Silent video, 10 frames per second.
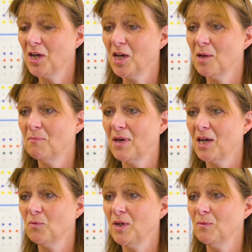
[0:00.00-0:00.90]

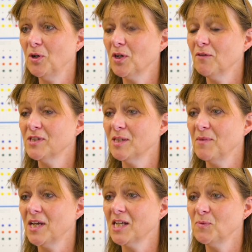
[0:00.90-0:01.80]
and we were looking for
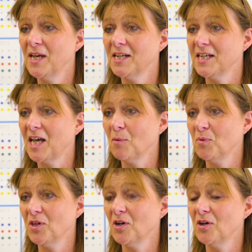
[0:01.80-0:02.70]
something because we had a gap
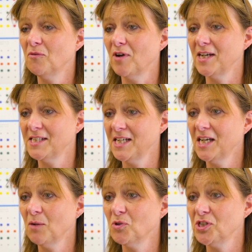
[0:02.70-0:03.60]
with our
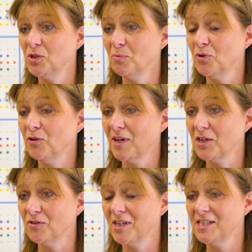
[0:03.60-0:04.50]
writing and wanted to improve
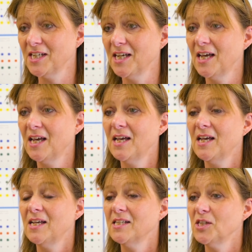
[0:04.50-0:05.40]
handwriting.
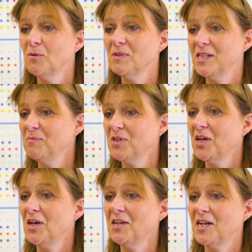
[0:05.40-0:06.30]
So it seemed
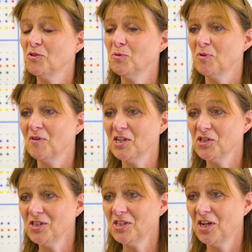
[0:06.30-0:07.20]
a natural
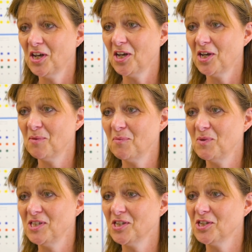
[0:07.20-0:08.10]
progression.
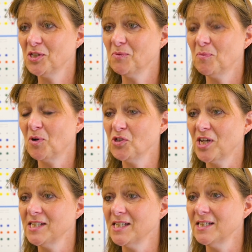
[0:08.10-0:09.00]
We started with the
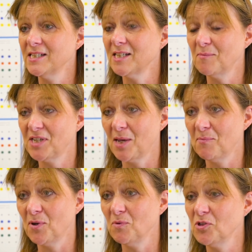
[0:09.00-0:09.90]
project in
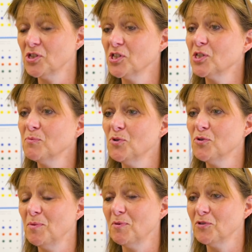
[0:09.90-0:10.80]
September with just a small
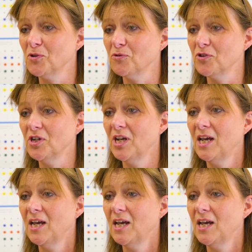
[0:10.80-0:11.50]
group of children,